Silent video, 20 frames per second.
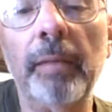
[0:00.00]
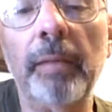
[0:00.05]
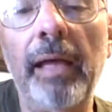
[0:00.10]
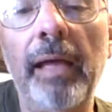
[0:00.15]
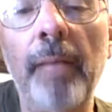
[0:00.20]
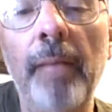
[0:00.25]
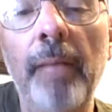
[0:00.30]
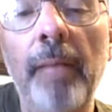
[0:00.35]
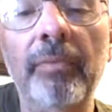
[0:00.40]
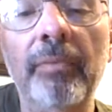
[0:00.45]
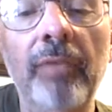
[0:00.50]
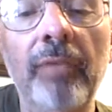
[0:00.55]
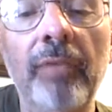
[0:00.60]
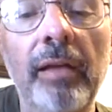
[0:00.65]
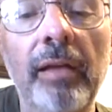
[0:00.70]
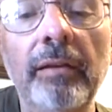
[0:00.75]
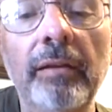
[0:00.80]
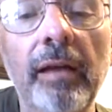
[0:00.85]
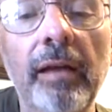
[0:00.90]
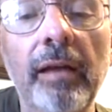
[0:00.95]

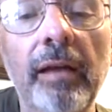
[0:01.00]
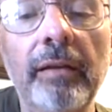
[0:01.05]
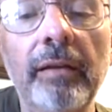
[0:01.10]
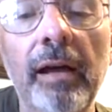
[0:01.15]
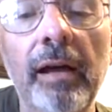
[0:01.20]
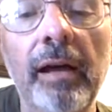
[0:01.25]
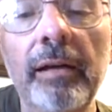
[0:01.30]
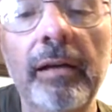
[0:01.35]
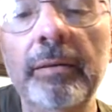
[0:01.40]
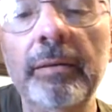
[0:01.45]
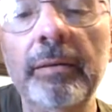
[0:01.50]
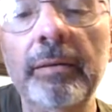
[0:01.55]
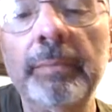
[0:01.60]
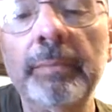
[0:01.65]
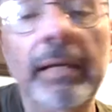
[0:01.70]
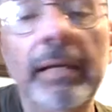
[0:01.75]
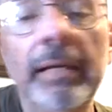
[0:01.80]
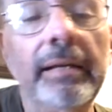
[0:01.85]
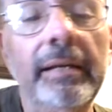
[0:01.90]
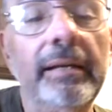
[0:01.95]
Amazon.com.
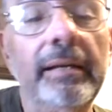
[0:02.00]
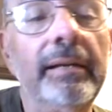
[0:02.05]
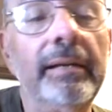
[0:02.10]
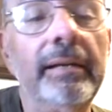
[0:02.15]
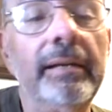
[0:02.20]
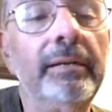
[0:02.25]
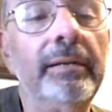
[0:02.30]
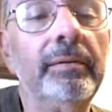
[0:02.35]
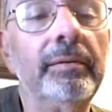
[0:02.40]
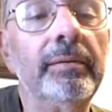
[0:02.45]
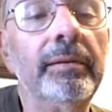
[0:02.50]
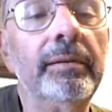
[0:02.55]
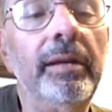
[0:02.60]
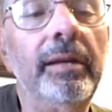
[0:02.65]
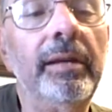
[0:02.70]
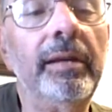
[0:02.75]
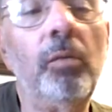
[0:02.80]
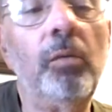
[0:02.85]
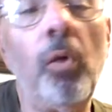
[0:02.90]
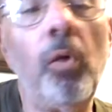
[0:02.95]

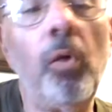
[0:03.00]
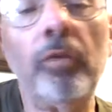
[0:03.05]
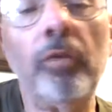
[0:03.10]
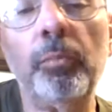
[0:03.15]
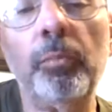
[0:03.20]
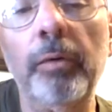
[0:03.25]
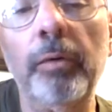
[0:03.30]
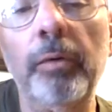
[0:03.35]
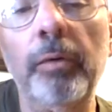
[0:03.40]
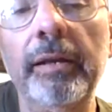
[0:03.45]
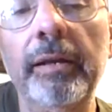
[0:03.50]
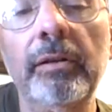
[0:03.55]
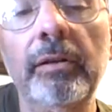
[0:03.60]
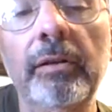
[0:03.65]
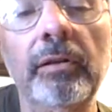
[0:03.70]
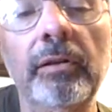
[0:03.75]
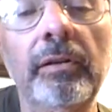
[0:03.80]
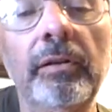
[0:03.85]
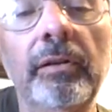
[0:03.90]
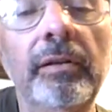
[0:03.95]
It works pretty
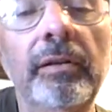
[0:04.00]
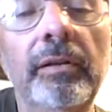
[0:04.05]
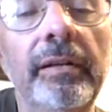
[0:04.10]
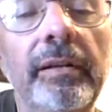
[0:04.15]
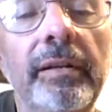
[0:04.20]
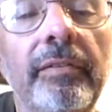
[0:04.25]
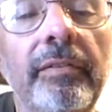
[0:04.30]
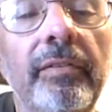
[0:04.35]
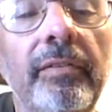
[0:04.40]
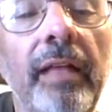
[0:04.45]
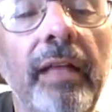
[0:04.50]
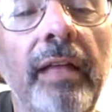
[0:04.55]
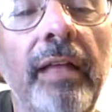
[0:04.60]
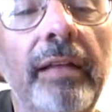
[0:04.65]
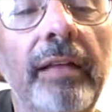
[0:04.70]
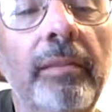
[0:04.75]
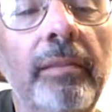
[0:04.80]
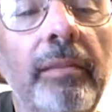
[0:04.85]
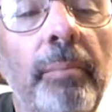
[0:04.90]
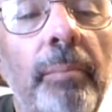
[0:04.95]
good. It's
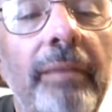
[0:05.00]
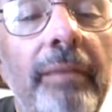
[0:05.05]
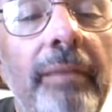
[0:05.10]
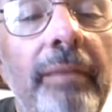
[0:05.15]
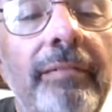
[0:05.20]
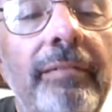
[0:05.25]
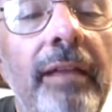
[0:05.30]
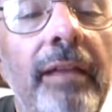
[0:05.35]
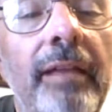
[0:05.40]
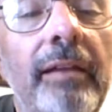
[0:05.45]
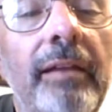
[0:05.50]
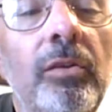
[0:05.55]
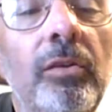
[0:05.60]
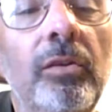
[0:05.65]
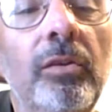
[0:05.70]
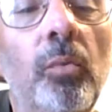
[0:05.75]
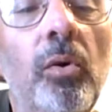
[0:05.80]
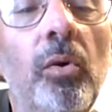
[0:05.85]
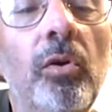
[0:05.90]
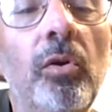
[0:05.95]
not the best sight in the
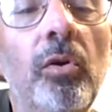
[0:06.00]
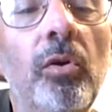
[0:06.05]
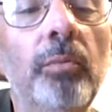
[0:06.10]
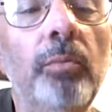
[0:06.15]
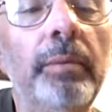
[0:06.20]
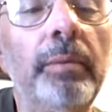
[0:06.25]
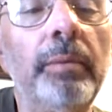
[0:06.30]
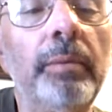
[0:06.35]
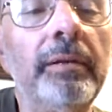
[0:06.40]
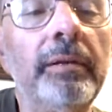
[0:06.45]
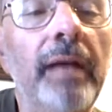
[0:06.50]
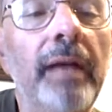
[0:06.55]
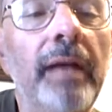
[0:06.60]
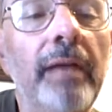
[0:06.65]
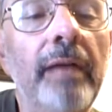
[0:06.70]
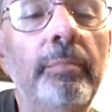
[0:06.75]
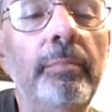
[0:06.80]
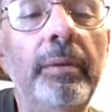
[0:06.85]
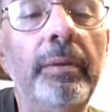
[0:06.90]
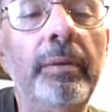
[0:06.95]
world, but
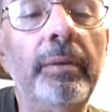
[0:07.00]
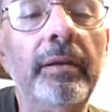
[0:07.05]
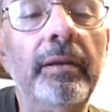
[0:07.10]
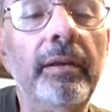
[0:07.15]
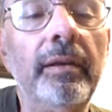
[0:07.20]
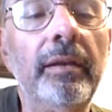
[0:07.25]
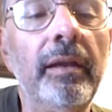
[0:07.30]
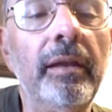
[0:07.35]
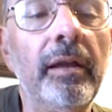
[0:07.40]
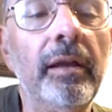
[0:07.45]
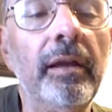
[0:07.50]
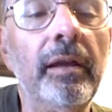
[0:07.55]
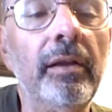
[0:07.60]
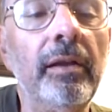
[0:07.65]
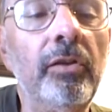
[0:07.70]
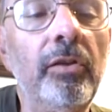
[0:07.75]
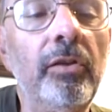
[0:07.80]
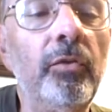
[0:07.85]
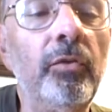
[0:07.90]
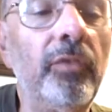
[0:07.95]
I've been
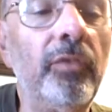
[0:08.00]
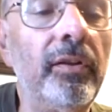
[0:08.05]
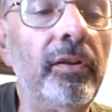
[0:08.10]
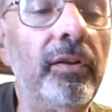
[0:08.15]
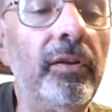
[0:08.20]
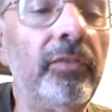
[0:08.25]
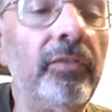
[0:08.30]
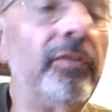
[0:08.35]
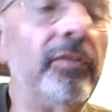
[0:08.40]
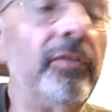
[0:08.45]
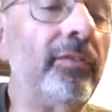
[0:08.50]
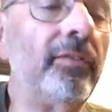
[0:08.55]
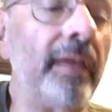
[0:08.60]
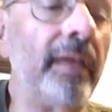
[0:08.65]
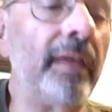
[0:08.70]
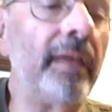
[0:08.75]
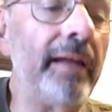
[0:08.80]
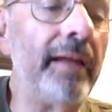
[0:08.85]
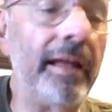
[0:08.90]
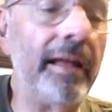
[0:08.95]
using it since
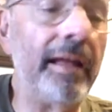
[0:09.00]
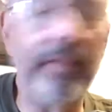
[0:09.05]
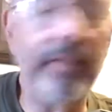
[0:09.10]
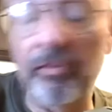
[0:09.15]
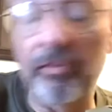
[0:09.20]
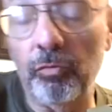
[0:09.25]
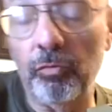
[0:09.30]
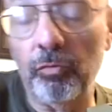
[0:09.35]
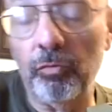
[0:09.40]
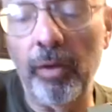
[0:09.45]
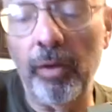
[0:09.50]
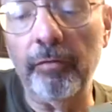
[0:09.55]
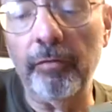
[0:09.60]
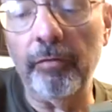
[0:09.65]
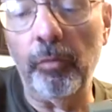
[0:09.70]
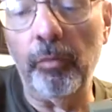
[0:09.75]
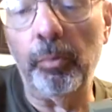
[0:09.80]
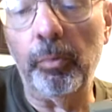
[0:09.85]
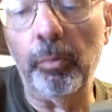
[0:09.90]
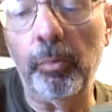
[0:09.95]
I had this
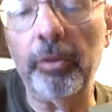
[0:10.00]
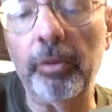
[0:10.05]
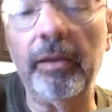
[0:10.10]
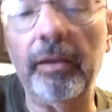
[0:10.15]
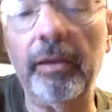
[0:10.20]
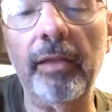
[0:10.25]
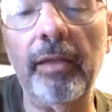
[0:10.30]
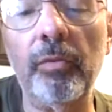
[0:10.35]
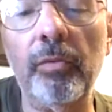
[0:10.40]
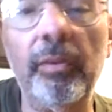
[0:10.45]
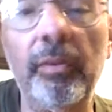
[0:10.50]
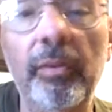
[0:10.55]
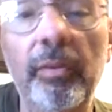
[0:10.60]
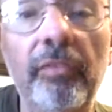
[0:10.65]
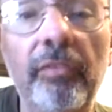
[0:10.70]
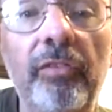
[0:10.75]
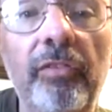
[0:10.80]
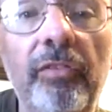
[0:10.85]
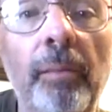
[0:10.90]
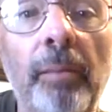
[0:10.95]
rifle put together in the
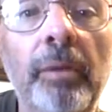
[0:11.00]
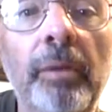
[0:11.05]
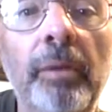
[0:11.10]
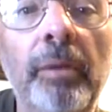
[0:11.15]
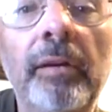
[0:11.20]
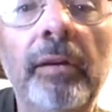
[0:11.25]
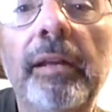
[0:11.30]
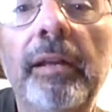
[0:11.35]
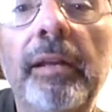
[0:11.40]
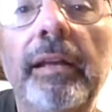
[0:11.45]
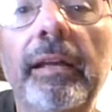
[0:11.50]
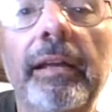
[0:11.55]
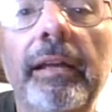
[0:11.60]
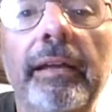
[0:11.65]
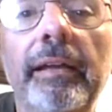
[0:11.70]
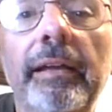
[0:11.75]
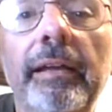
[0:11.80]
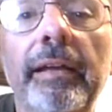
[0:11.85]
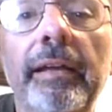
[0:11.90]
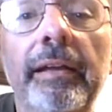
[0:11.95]
summer,
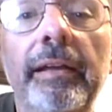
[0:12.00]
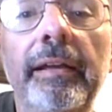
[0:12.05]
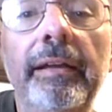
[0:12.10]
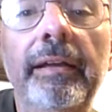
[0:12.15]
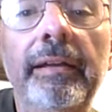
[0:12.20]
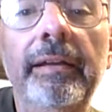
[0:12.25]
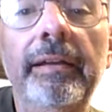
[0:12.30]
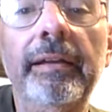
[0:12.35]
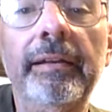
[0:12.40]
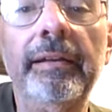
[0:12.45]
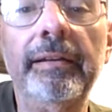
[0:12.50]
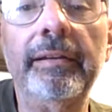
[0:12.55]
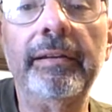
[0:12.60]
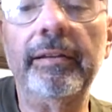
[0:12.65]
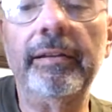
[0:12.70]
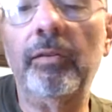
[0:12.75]
and it